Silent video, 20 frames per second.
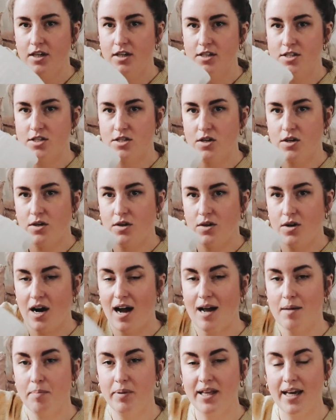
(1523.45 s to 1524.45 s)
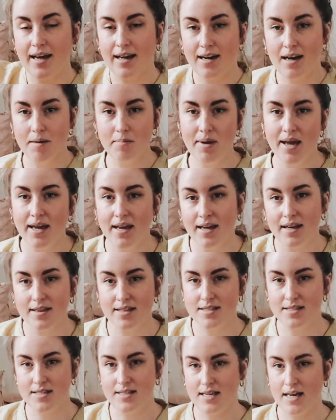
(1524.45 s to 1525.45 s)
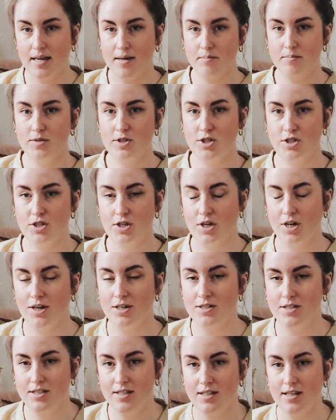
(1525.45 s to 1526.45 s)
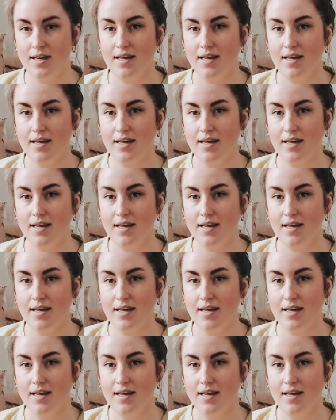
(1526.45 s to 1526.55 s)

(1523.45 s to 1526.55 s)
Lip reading: so I plan on making the same shirt